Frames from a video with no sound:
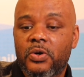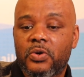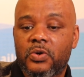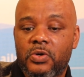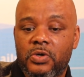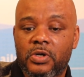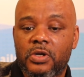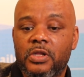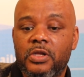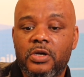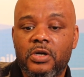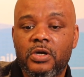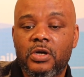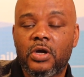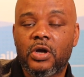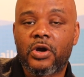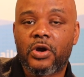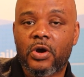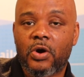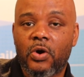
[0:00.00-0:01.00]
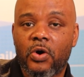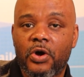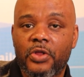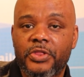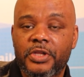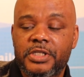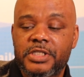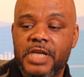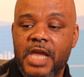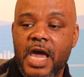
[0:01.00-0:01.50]
earlier on
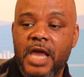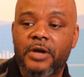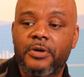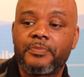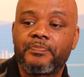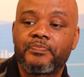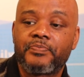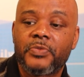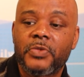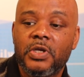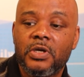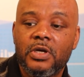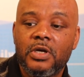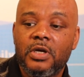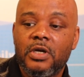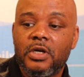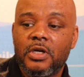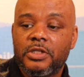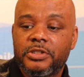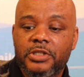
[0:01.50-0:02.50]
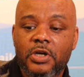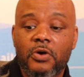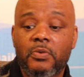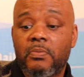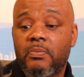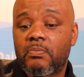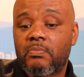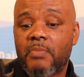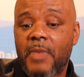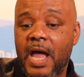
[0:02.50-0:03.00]
the channel. So